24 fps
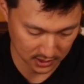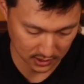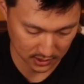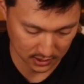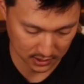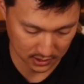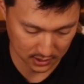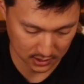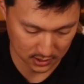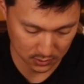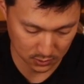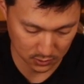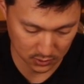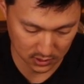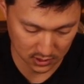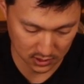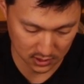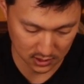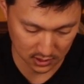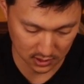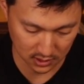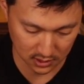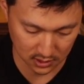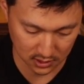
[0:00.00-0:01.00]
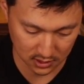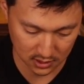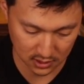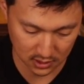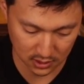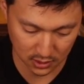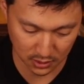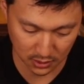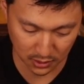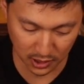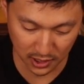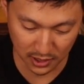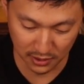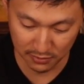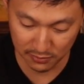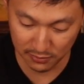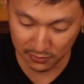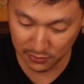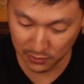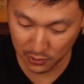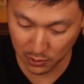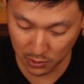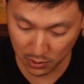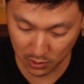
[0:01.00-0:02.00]
and this one's a
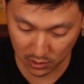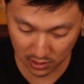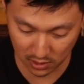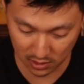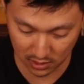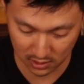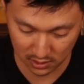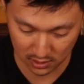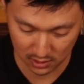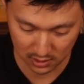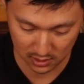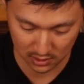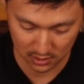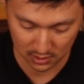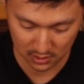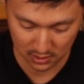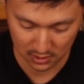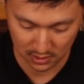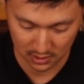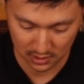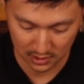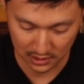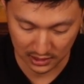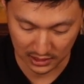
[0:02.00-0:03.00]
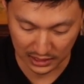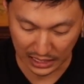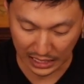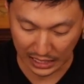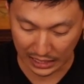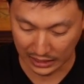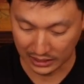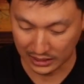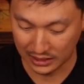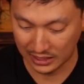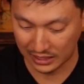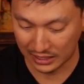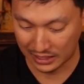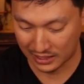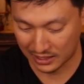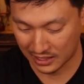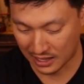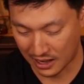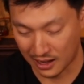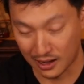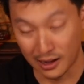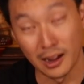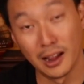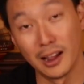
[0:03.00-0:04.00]
34 length,
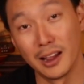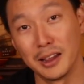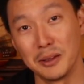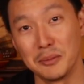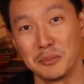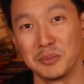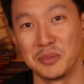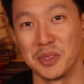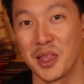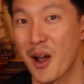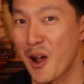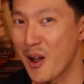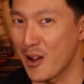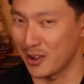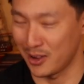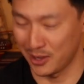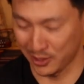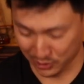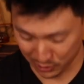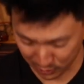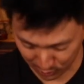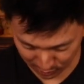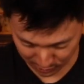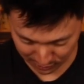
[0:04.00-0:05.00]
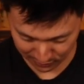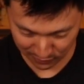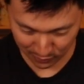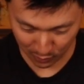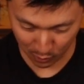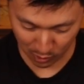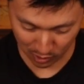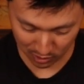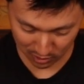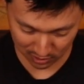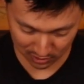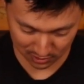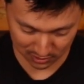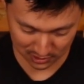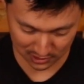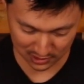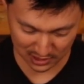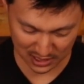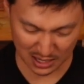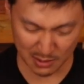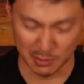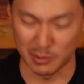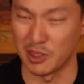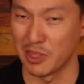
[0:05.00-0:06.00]
and I'm not a 34,
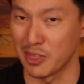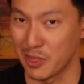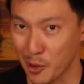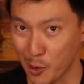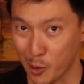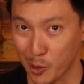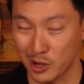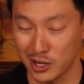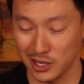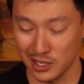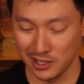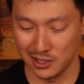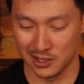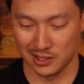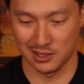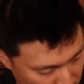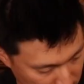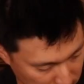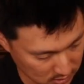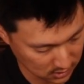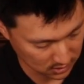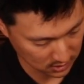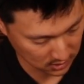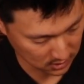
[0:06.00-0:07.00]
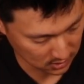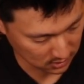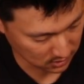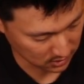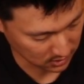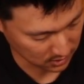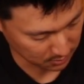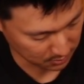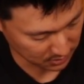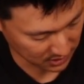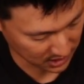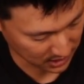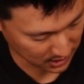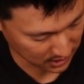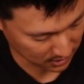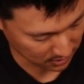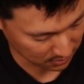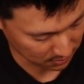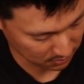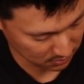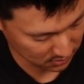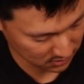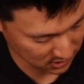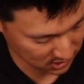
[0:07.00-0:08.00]
I'm a 30. I don't think I'll get them
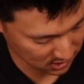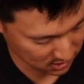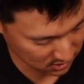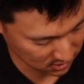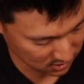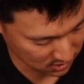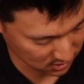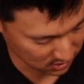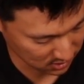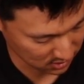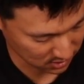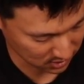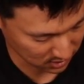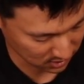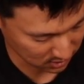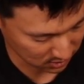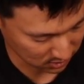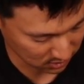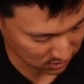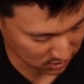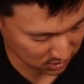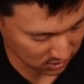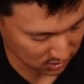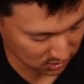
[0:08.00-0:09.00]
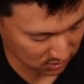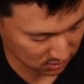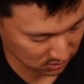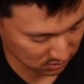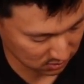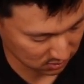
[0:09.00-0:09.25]
hemmed. I think I'll just